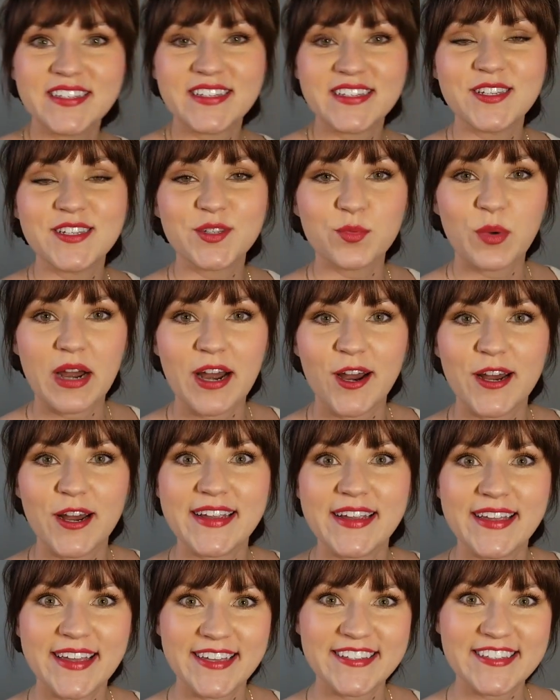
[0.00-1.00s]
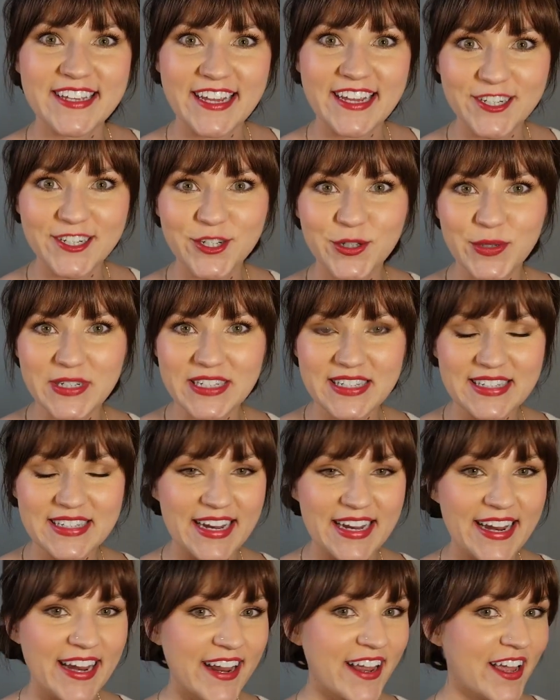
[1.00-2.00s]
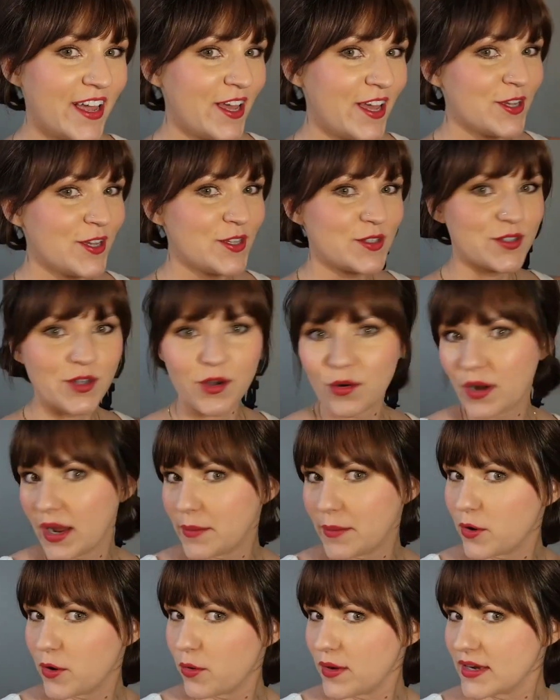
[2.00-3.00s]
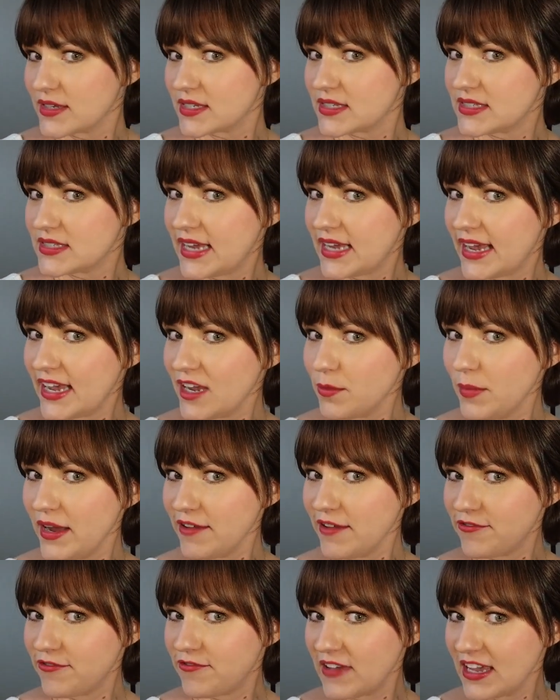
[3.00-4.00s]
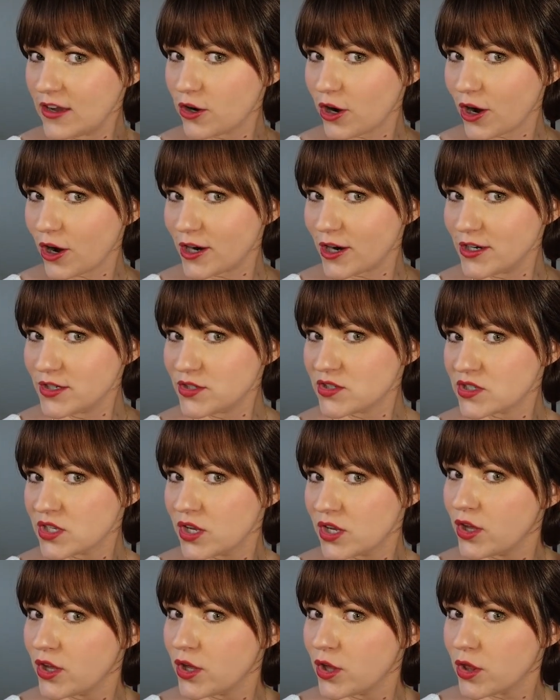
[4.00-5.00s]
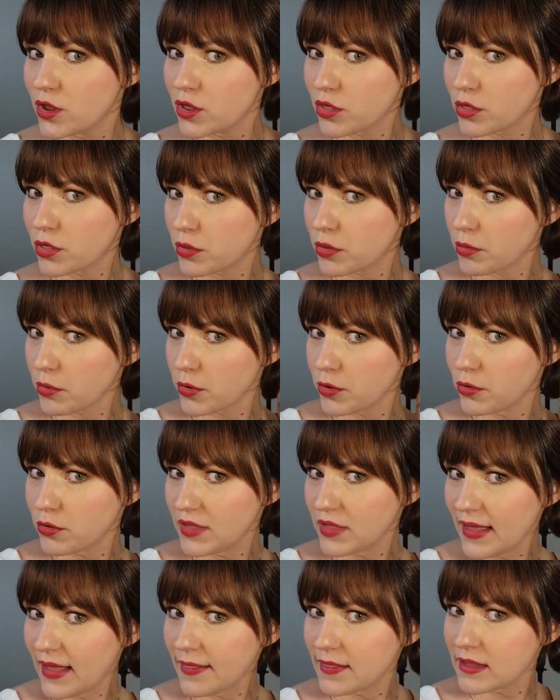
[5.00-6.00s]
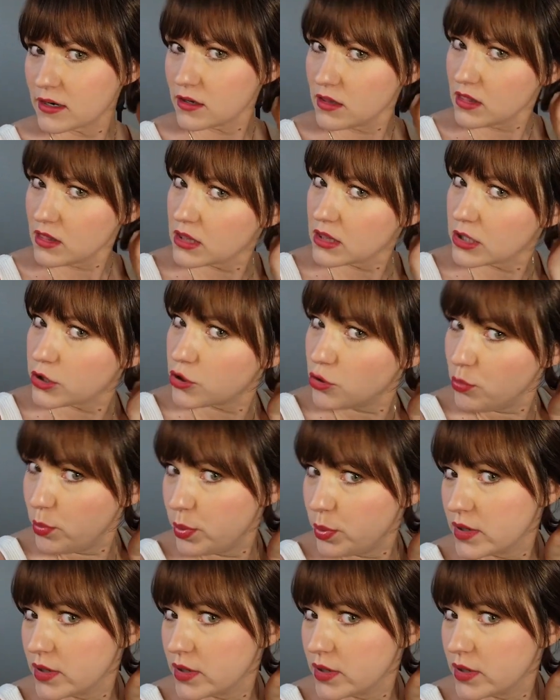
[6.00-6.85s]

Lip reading: is where it gets interesting. So I'm going to take my fingers through that little loop,